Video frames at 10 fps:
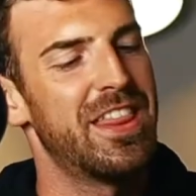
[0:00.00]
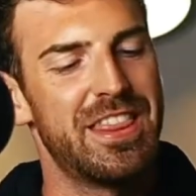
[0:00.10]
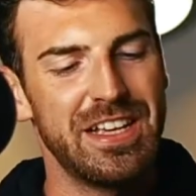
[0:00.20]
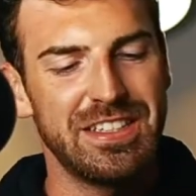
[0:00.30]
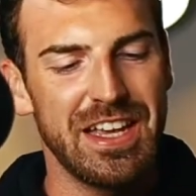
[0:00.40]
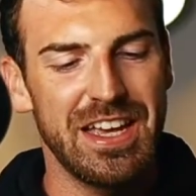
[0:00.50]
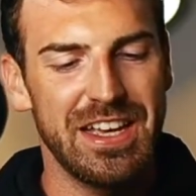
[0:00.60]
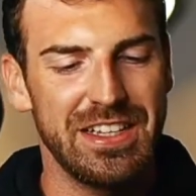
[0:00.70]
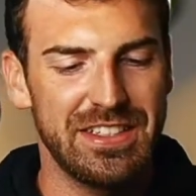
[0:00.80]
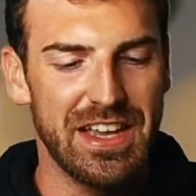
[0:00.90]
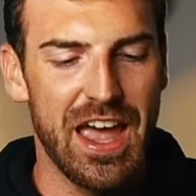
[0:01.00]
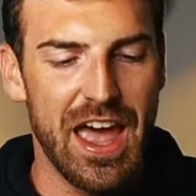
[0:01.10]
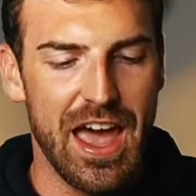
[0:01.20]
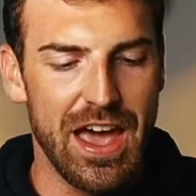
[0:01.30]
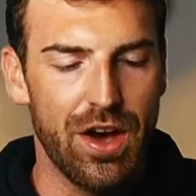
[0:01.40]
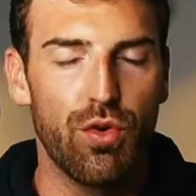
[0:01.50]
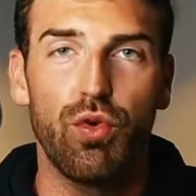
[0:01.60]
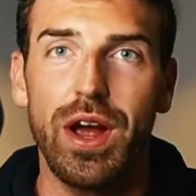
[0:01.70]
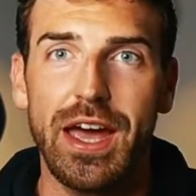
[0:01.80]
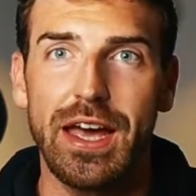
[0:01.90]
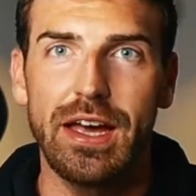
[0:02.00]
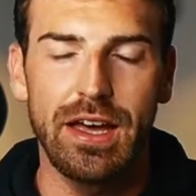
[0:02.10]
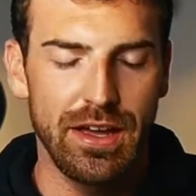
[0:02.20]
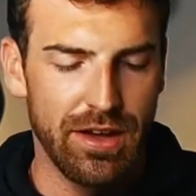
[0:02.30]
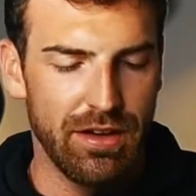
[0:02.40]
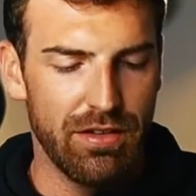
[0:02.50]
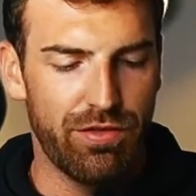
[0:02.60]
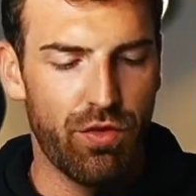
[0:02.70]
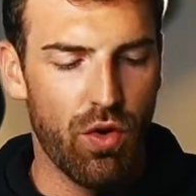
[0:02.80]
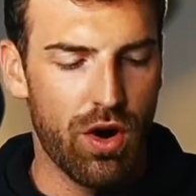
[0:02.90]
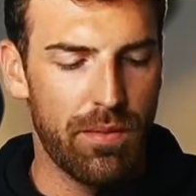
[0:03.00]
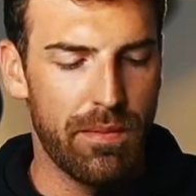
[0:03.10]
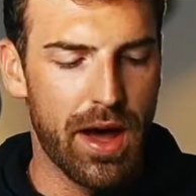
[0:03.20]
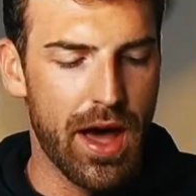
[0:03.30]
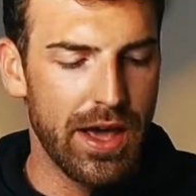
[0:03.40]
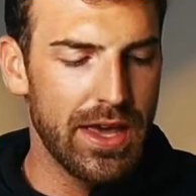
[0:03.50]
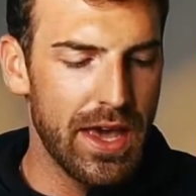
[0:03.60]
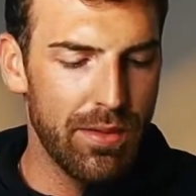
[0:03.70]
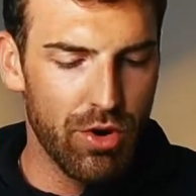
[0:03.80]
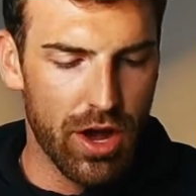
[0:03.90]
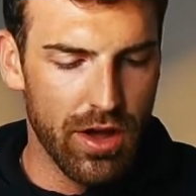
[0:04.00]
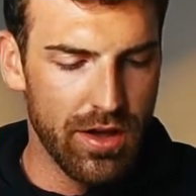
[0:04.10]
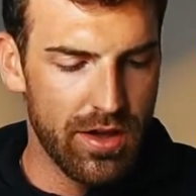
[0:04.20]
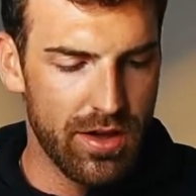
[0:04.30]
This is a rig for my camera.